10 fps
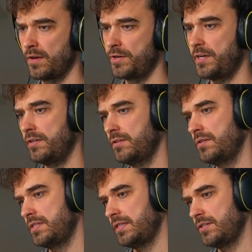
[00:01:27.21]
you're going to
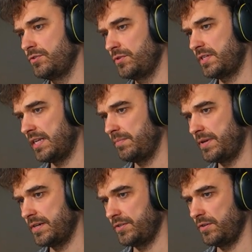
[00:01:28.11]
notice that this new cell
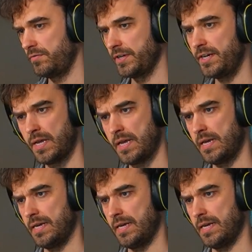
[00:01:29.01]
appears over here.